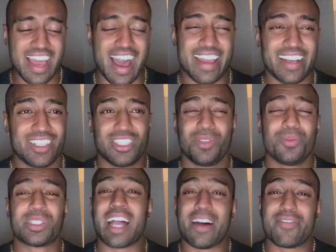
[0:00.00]
I actually
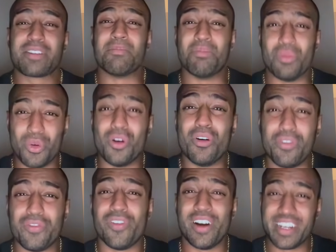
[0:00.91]
was having more
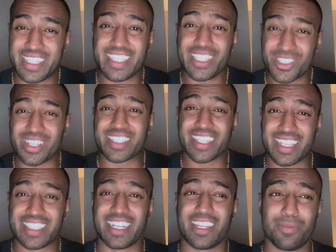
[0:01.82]
fun. It's interesting, isn't it?